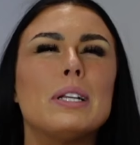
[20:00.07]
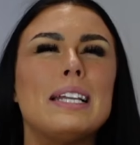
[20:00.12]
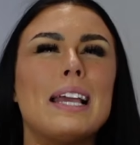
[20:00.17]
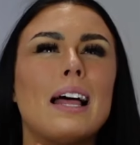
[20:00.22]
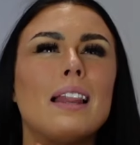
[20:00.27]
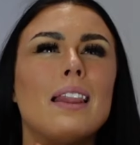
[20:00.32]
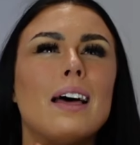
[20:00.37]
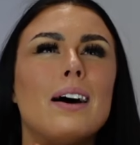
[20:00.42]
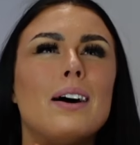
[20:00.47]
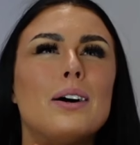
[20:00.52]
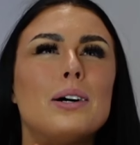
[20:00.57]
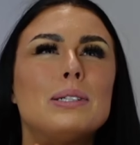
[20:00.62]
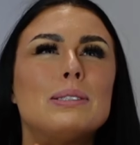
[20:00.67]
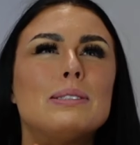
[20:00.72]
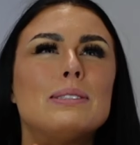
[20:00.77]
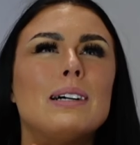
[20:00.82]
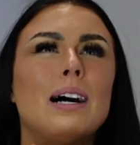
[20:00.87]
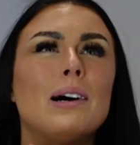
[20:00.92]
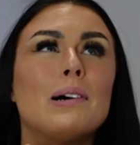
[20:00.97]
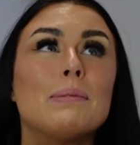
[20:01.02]
in
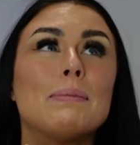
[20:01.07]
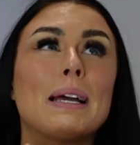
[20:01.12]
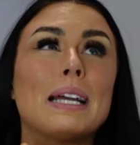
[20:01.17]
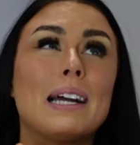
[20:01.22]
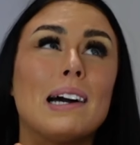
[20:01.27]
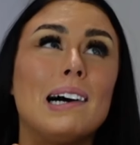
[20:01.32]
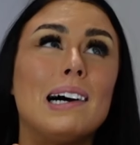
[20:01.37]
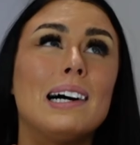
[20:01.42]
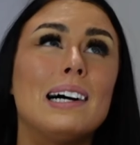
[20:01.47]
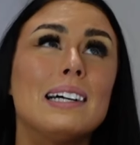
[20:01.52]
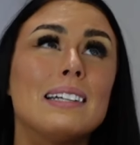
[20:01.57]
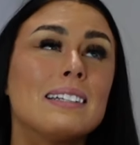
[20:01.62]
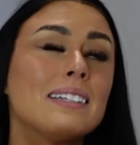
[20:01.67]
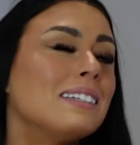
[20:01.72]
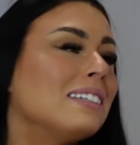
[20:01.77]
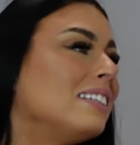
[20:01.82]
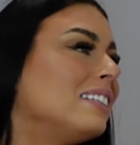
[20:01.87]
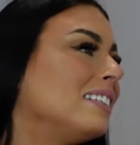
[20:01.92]
yellow. Oh my God.